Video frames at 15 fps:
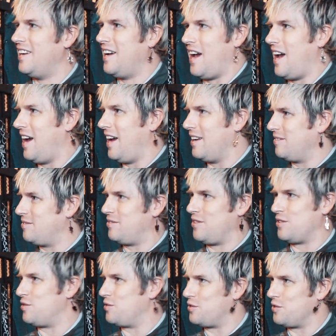and
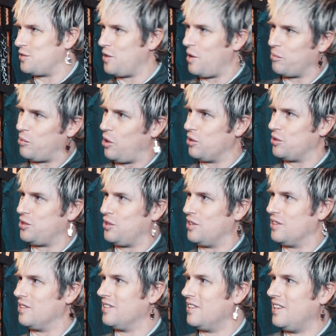this is the
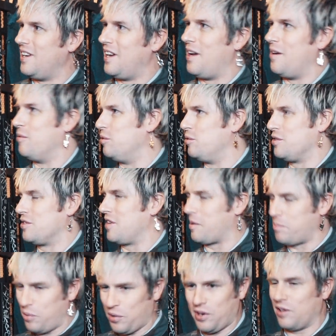subculture, and we were just
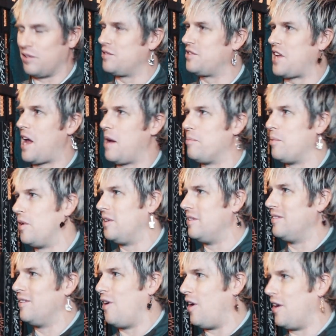like putting our stamp on
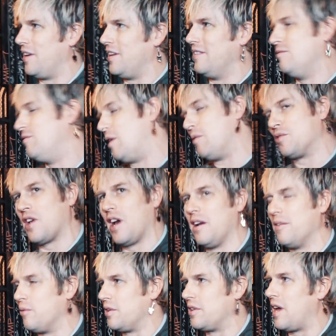it, and that was
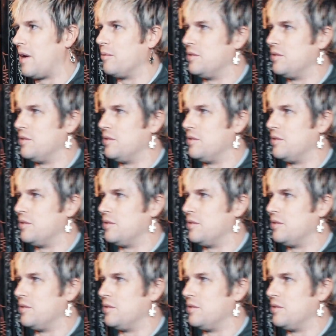kind of what that